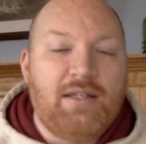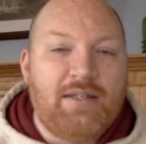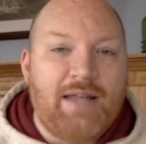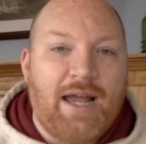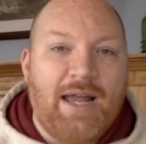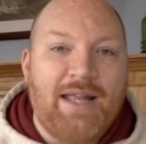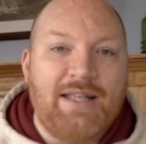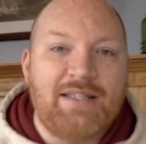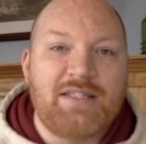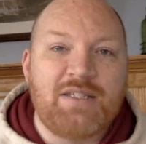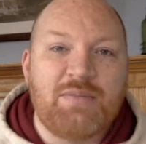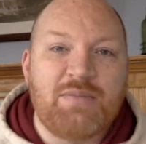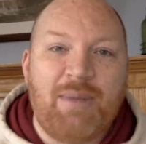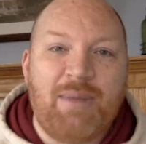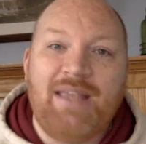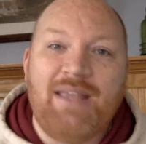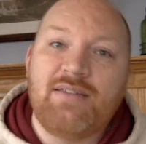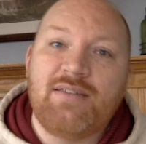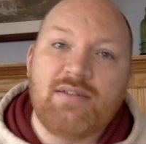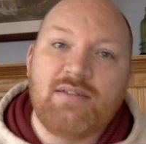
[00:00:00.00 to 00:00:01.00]
tight
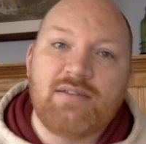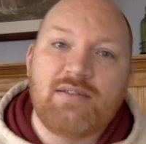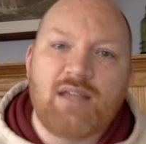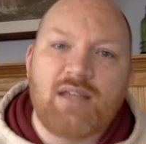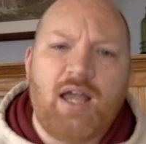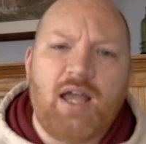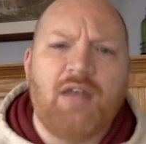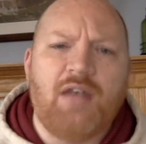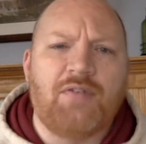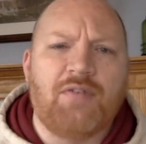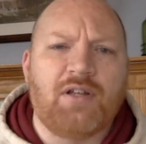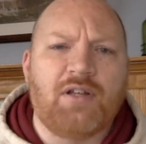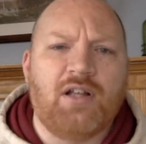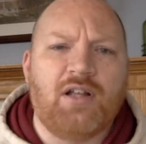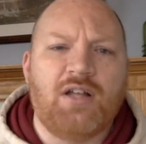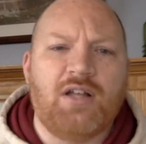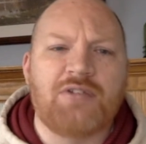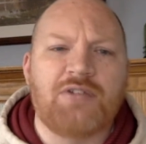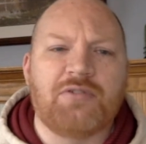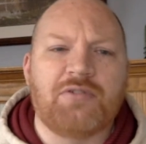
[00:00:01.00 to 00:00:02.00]
spaces, kind of a
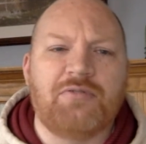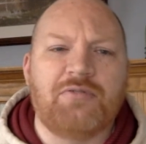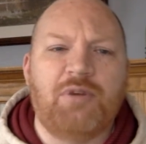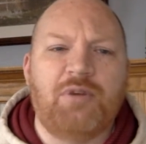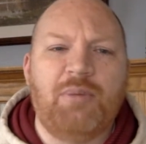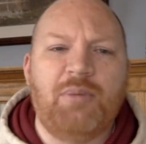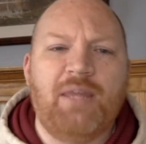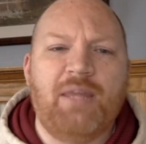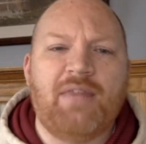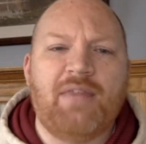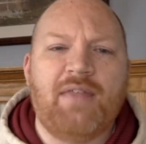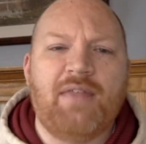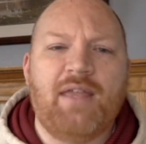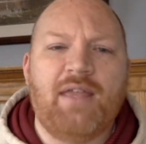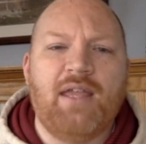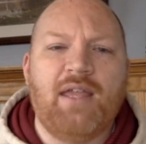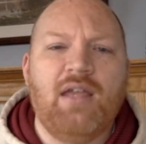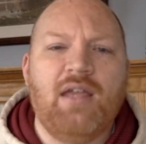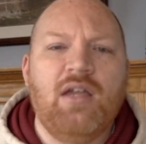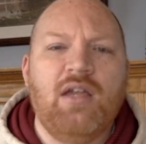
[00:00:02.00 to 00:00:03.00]
claustrophobia
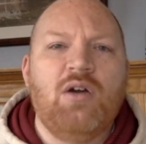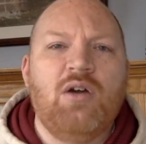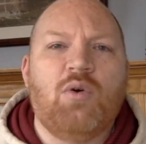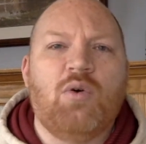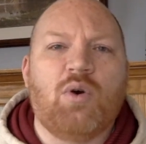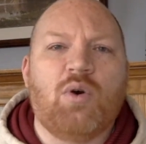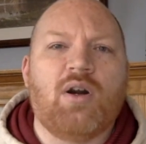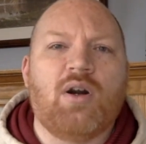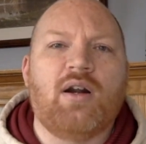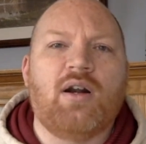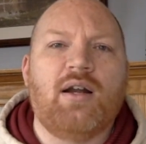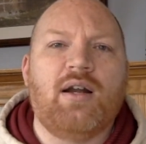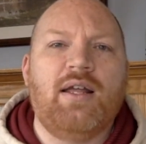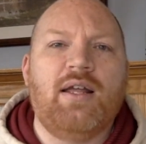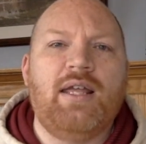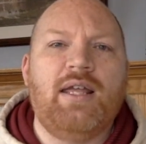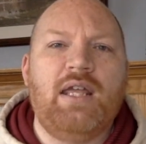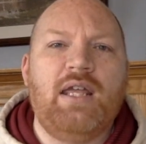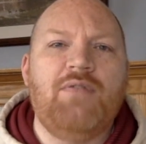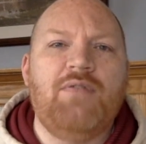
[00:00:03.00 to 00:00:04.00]
thing, or
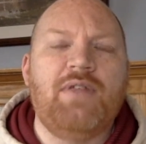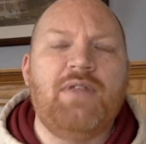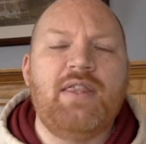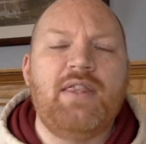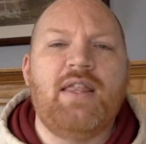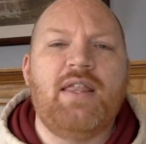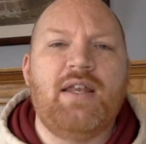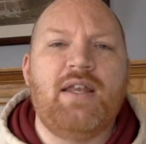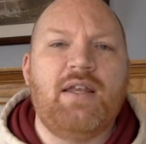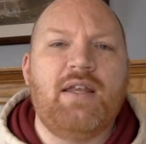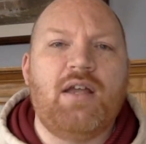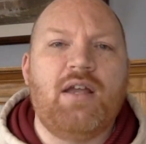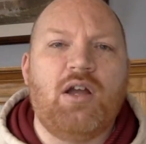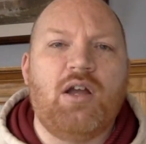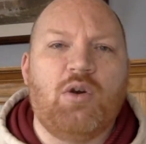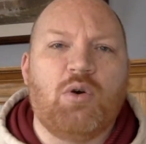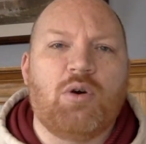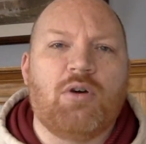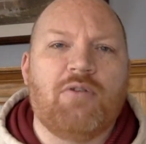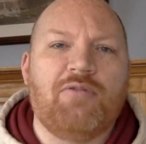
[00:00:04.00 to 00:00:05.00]
even that
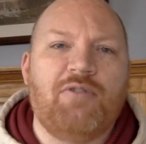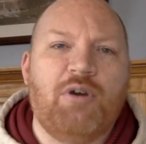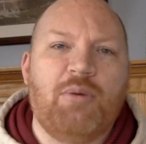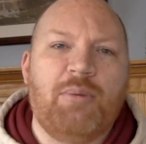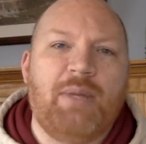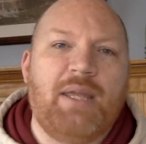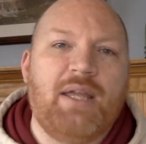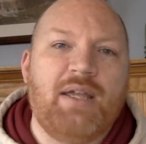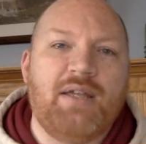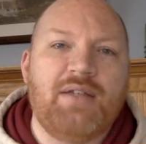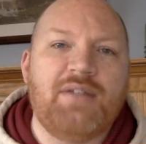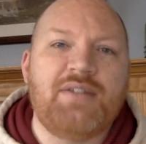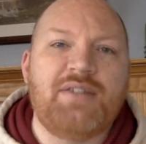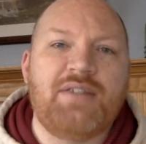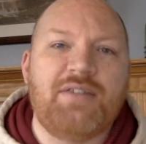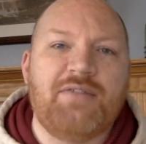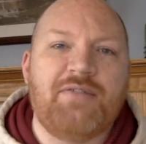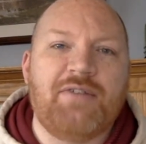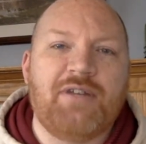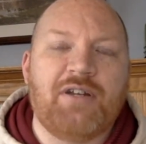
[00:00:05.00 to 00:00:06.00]
agoraphobia is
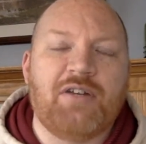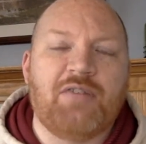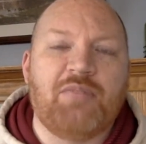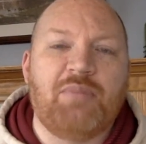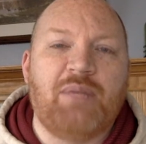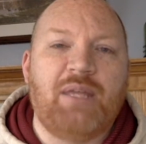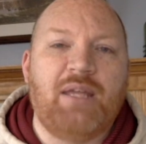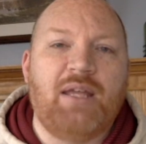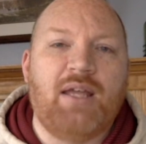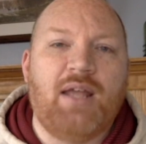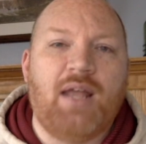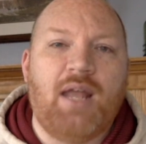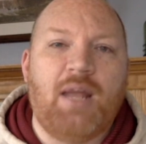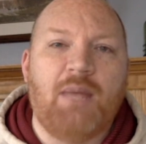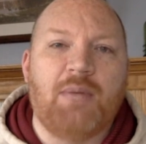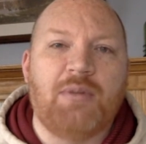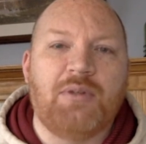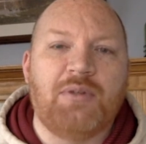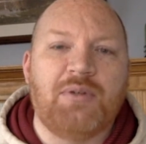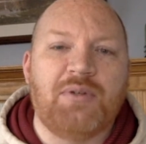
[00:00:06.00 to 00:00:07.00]
the fear of being
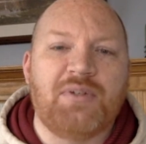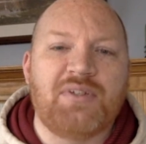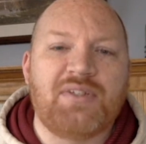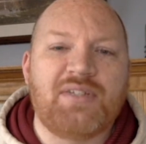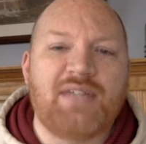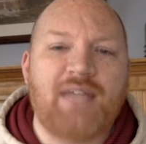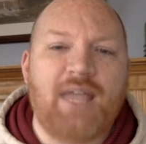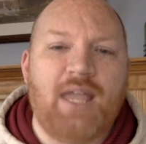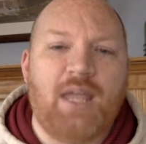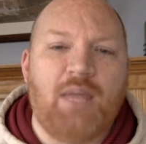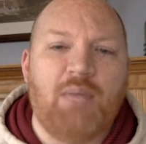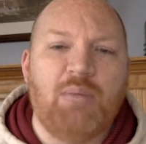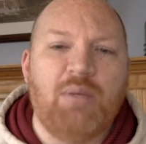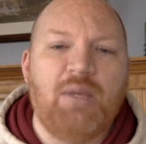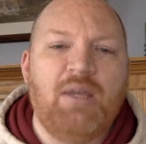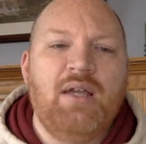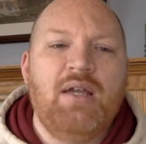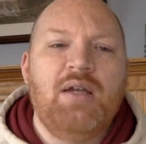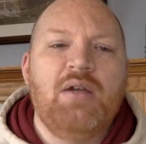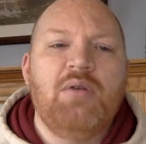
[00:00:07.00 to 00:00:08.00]
unable to escape.
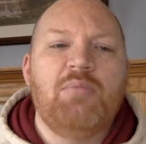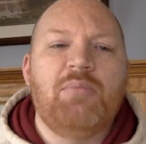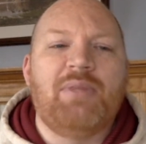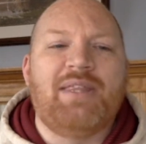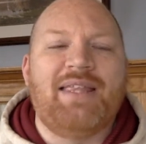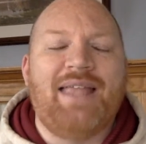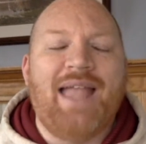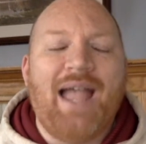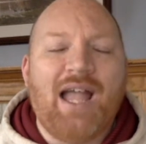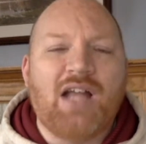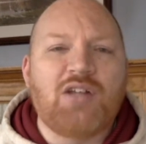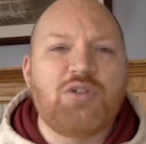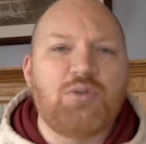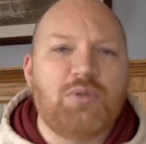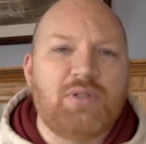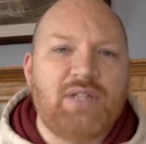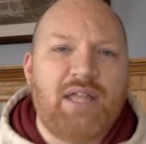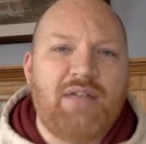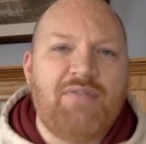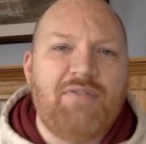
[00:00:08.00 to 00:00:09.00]
But the
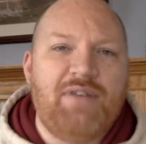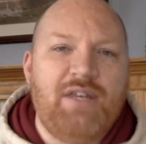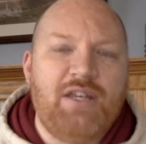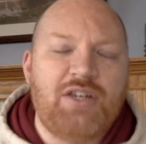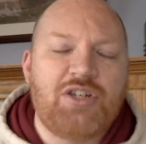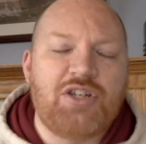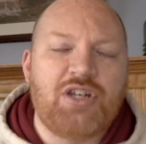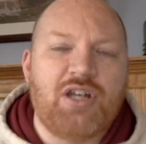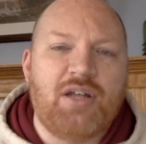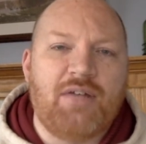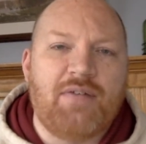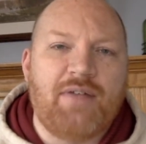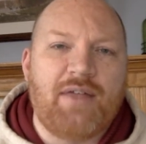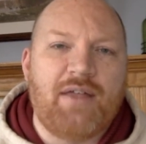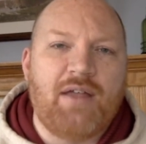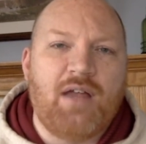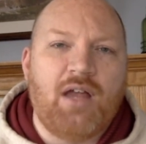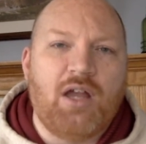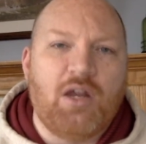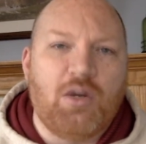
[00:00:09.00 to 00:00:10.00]
actual definition of
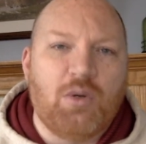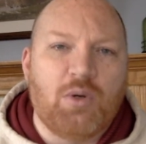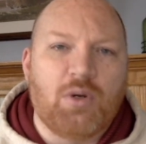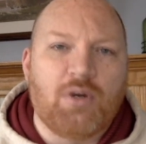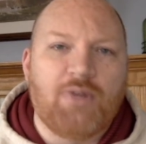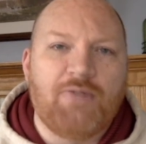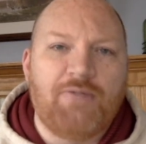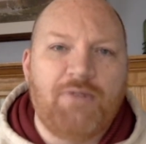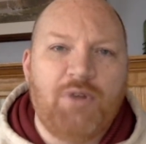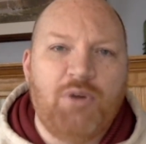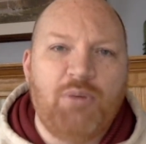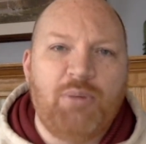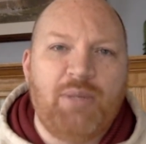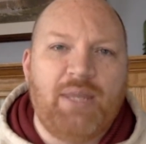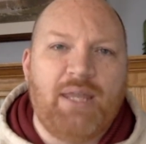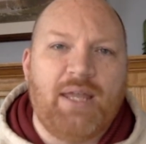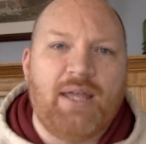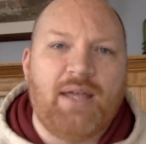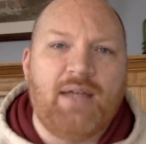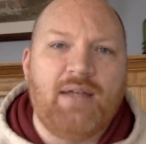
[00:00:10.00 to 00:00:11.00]

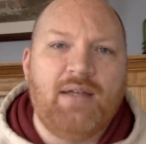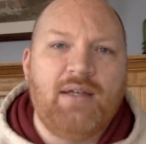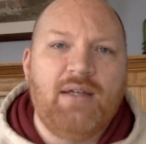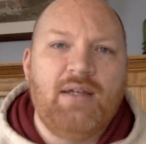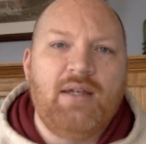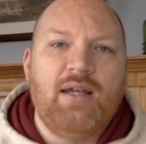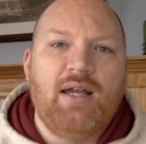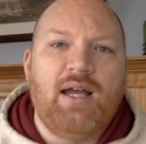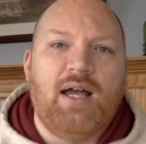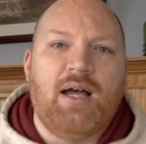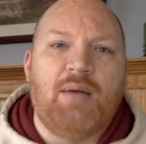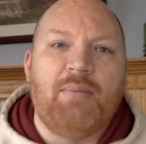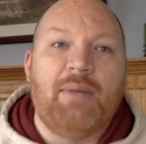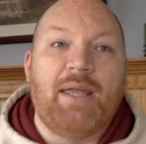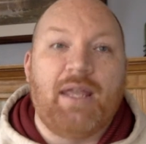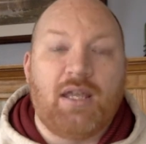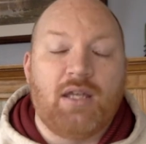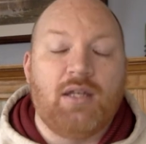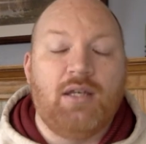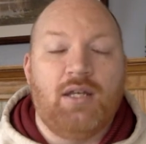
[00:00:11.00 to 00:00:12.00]
agoraphobia, um,
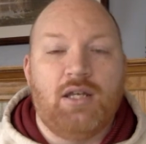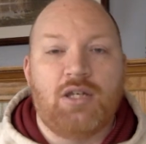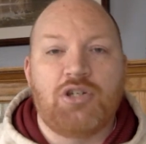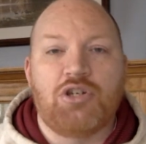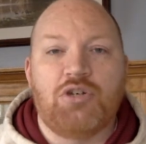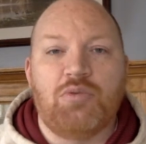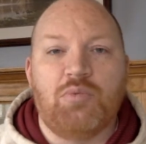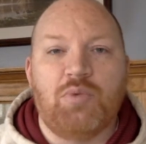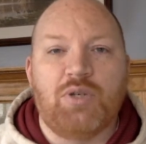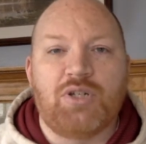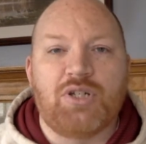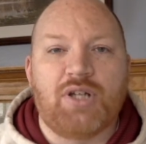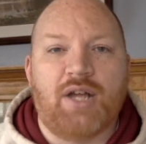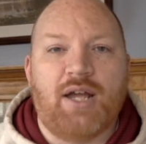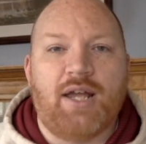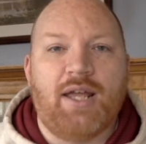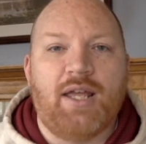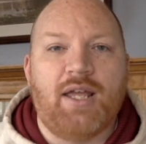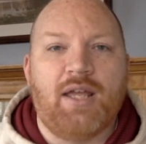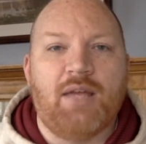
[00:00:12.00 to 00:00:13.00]
a condition which
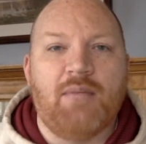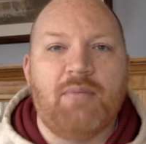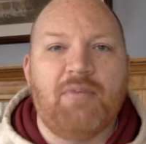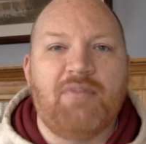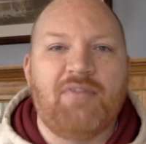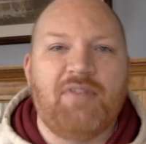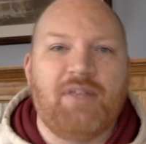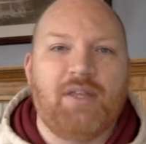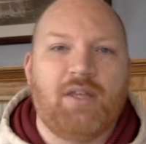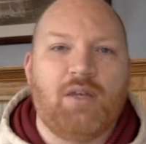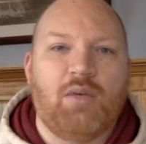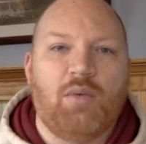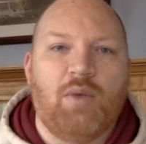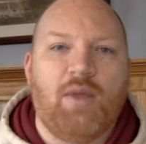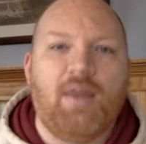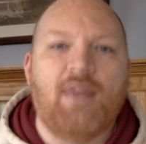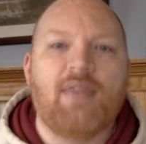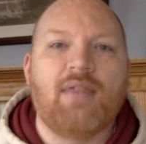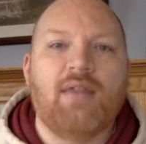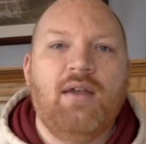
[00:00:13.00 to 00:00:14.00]
I am afflicted
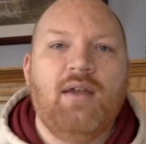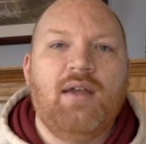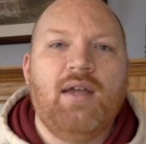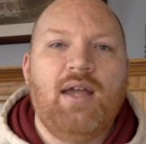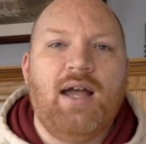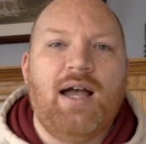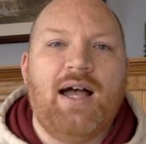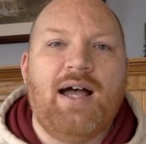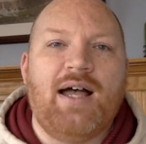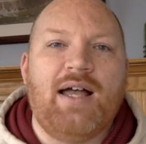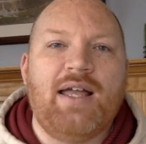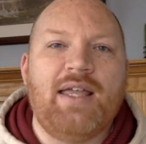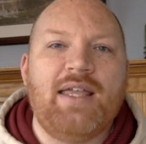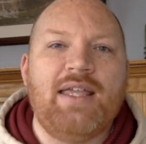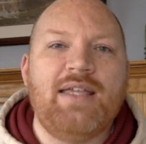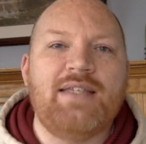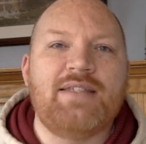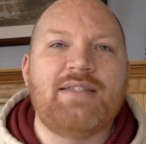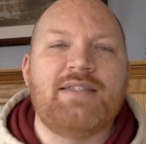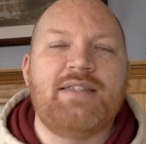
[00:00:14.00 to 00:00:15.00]
with, uh,
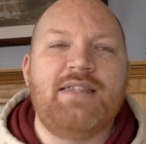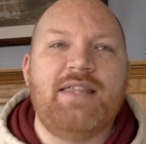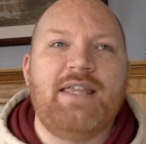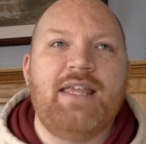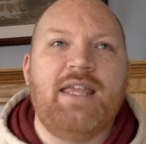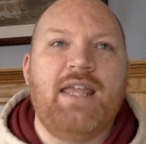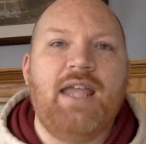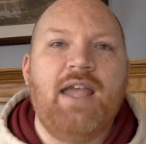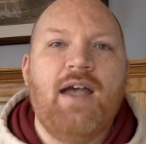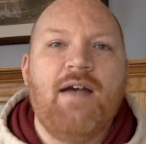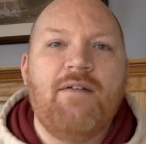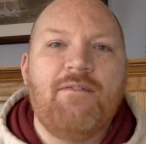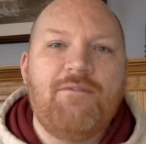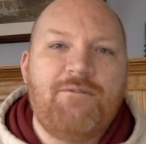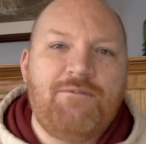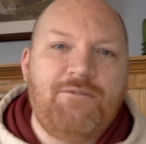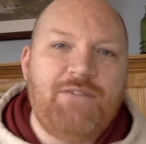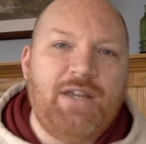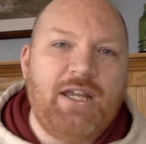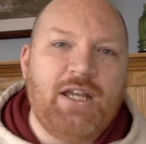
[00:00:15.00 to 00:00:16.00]
is the
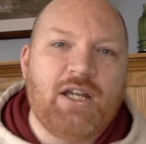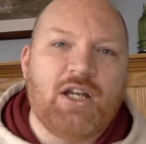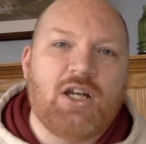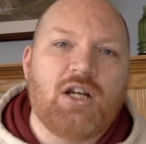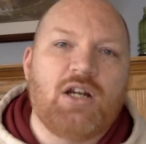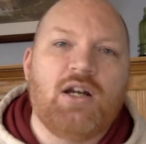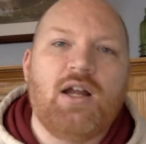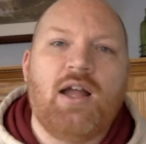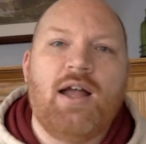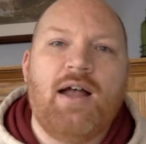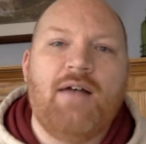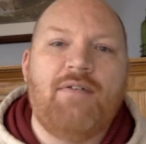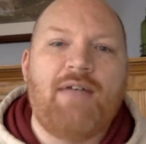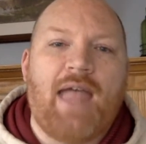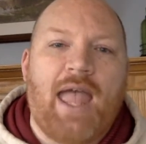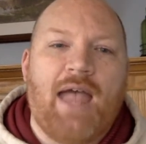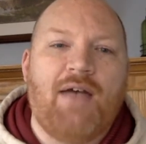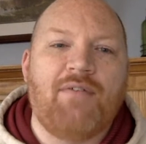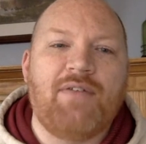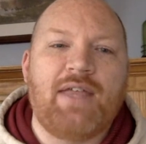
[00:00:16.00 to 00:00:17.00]
fear of
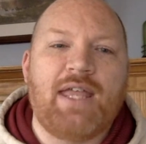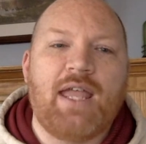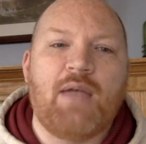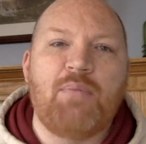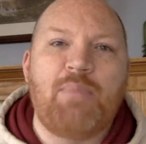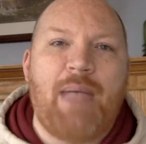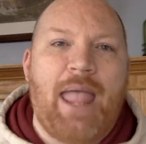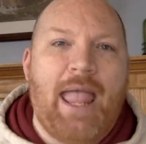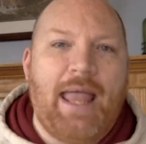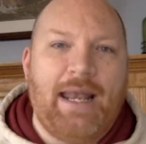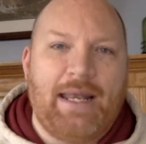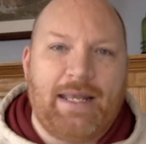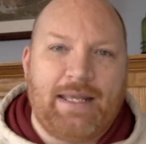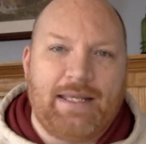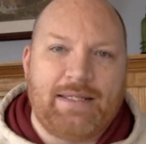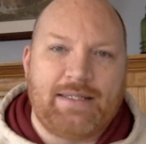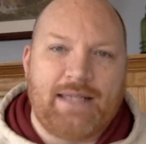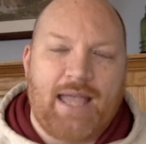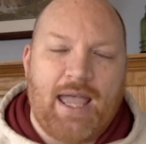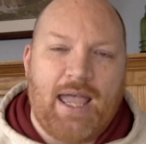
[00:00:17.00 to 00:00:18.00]
having a panic
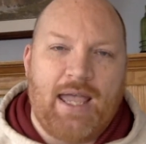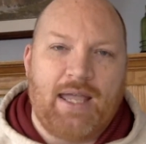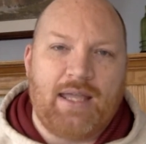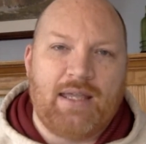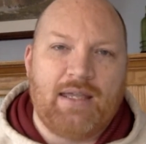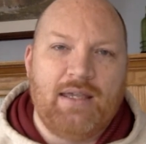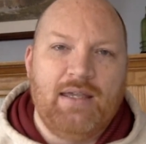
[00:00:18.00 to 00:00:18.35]
attack.